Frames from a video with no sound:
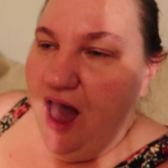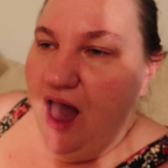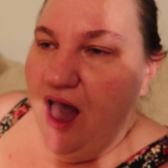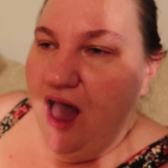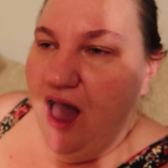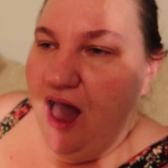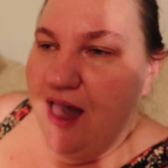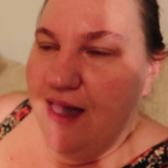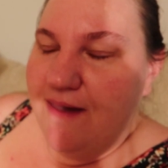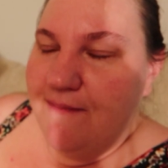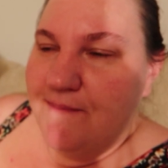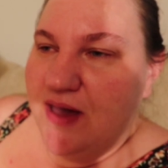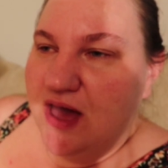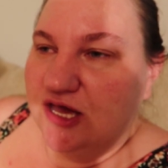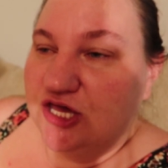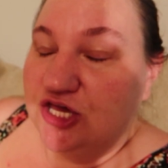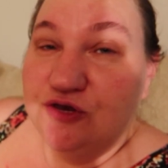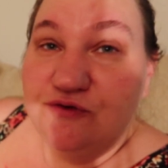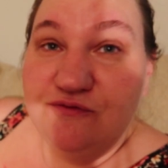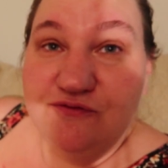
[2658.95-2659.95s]
I'm
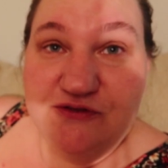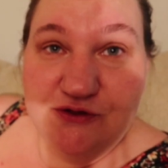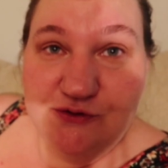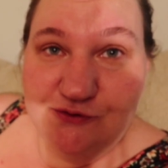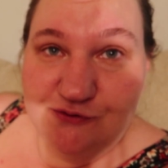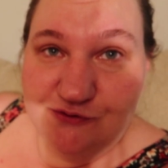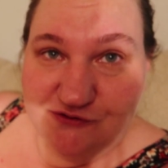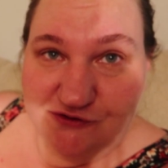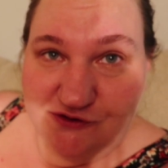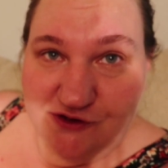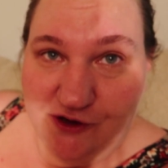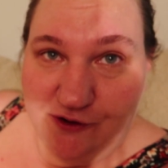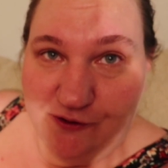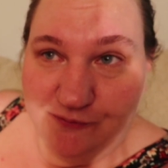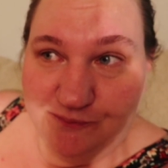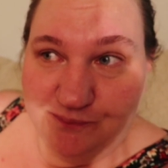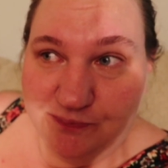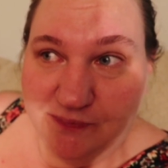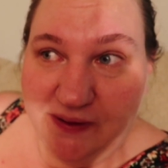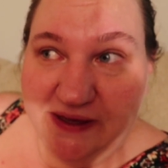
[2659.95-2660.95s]
confused
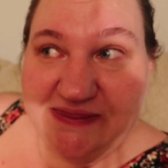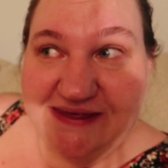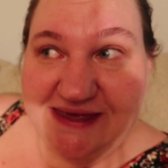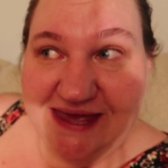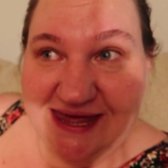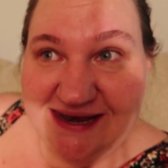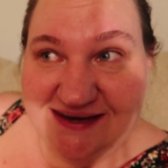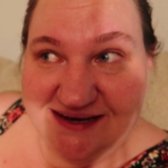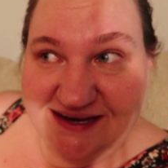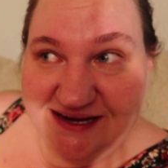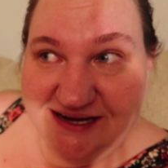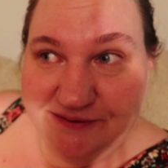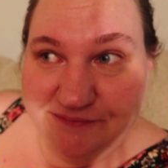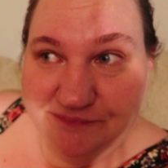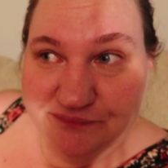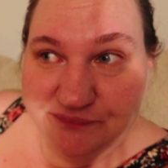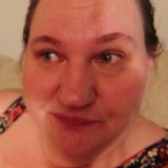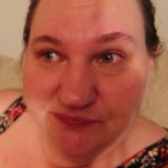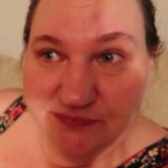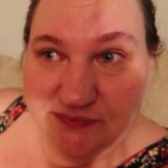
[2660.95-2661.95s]
though by the ending.